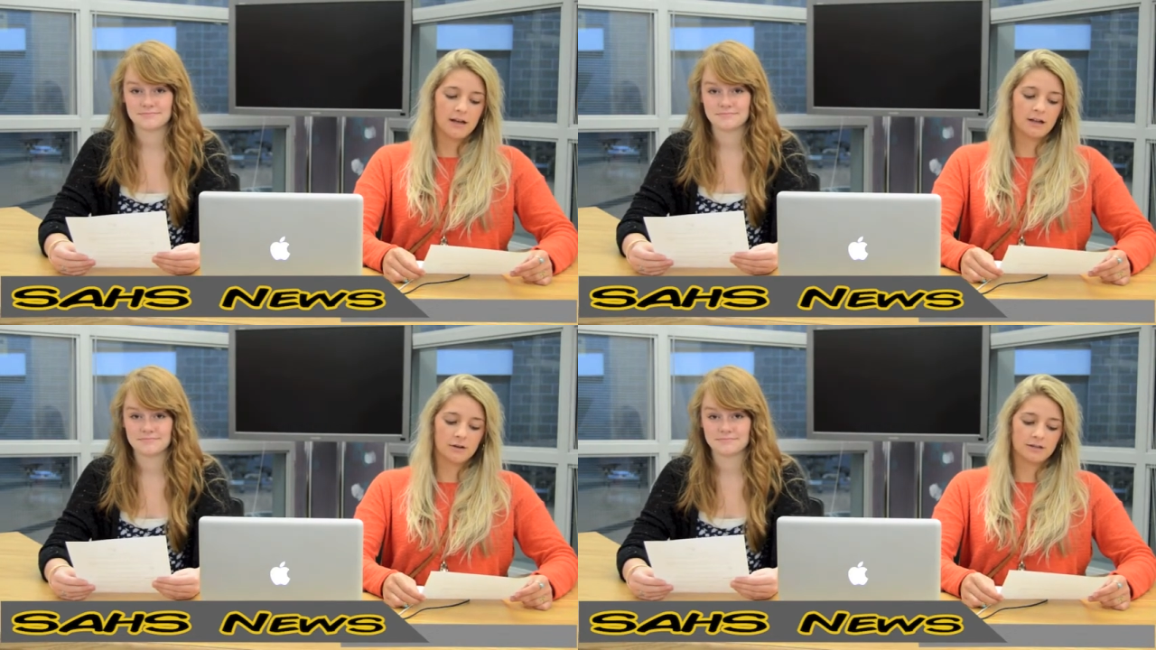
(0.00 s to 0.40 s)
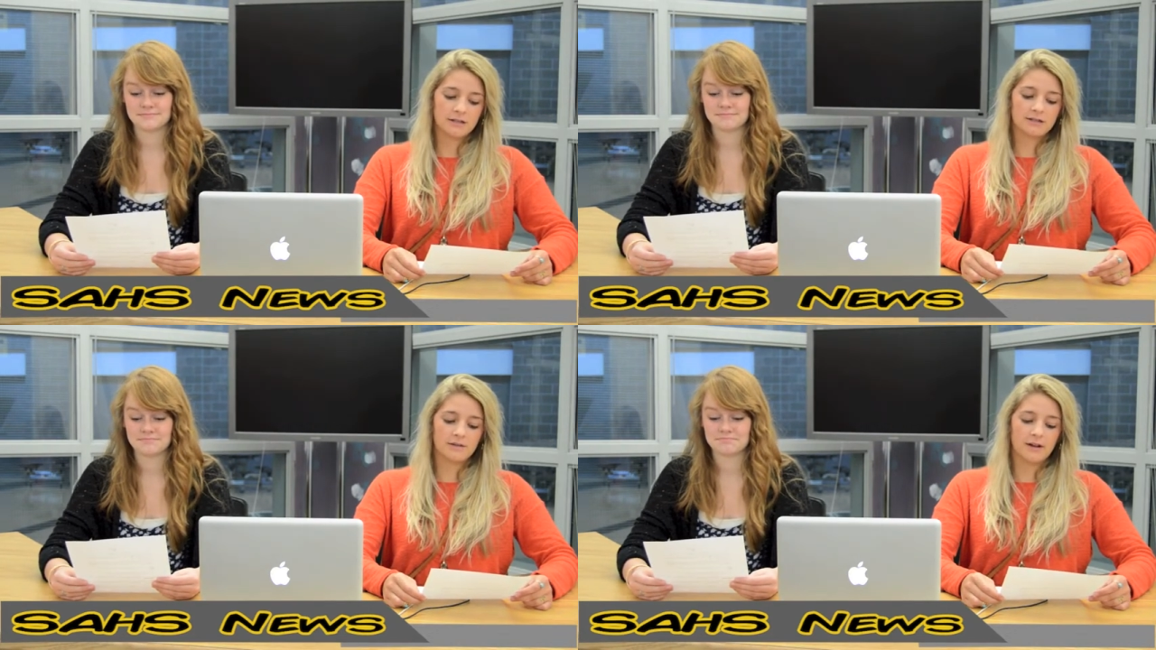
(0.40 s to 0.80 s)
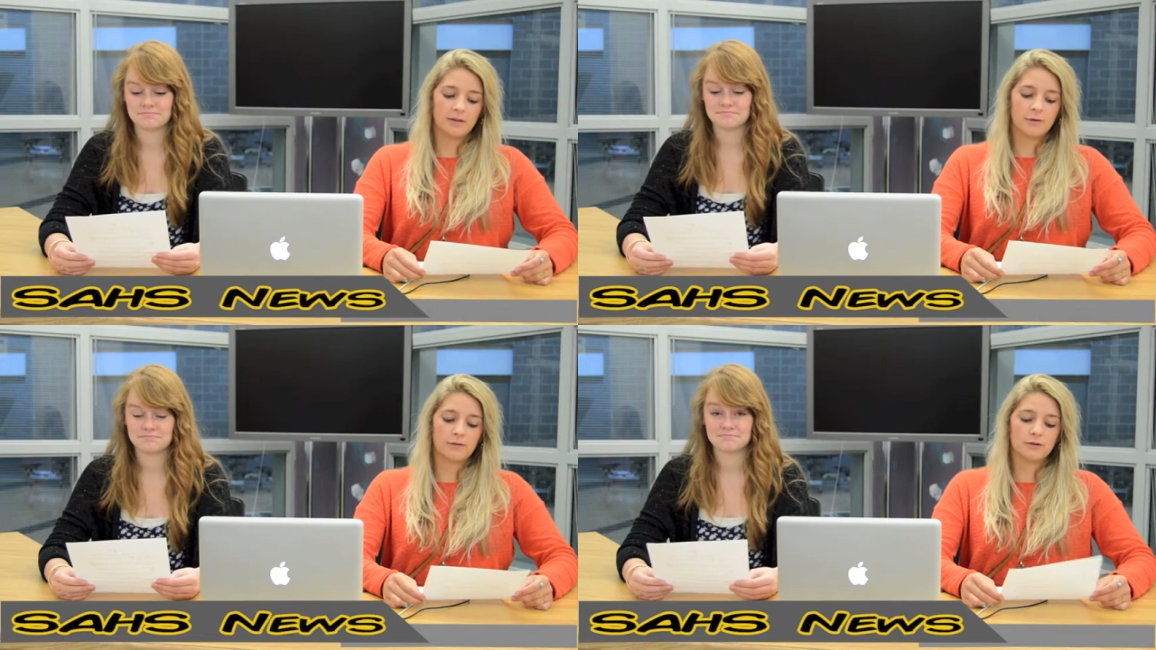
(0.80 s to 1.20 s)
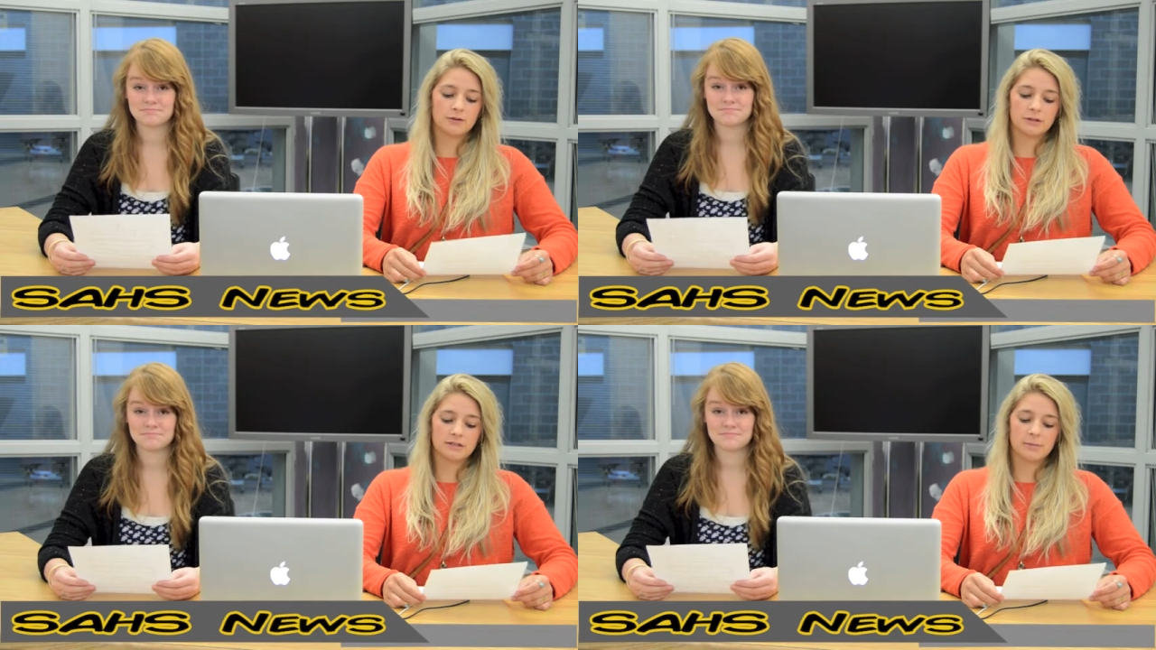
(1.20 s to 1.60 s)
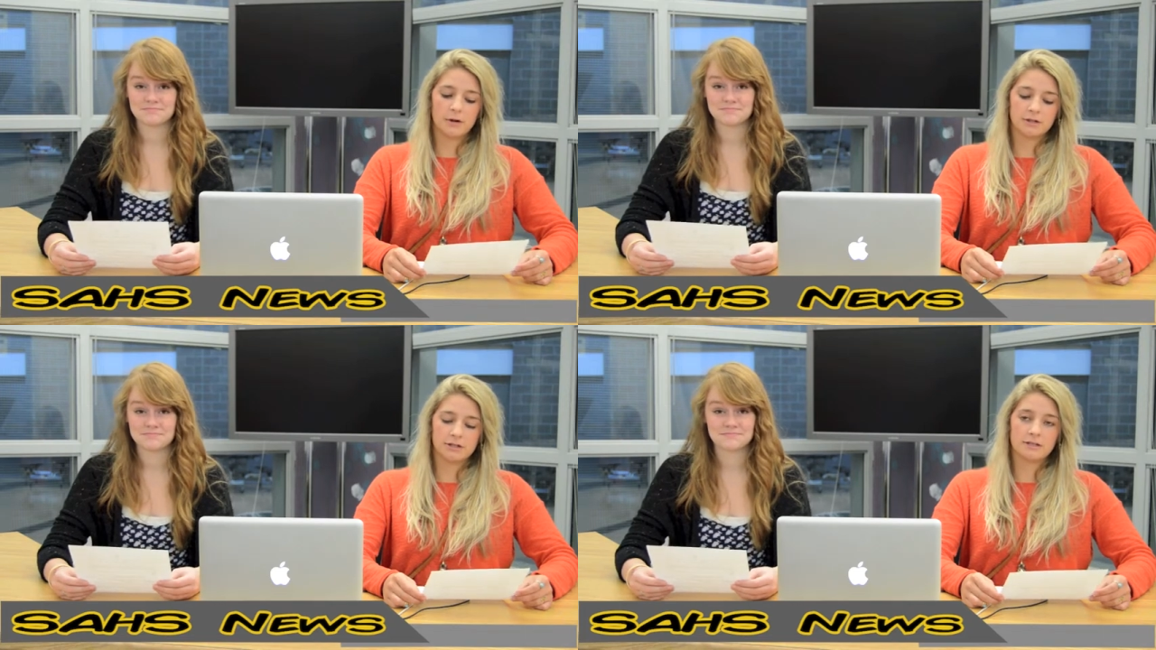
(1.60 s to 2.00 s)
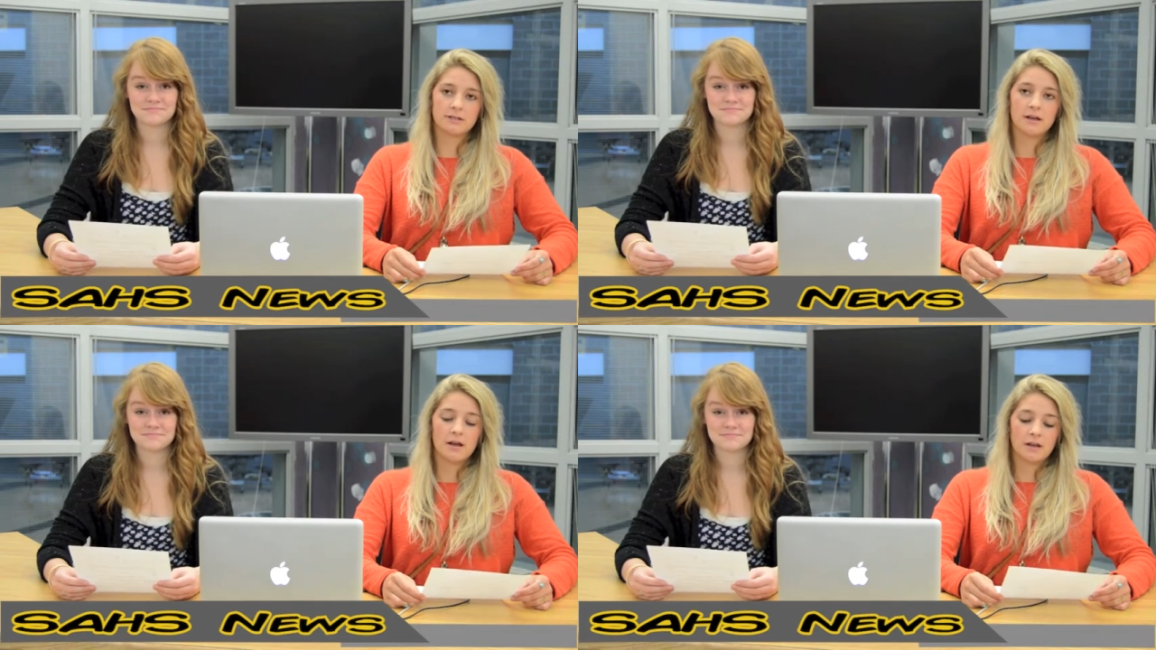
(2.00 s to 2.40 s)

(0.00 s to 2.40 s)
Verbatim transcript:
Speaker 1: and glue sticks available for students to purchase.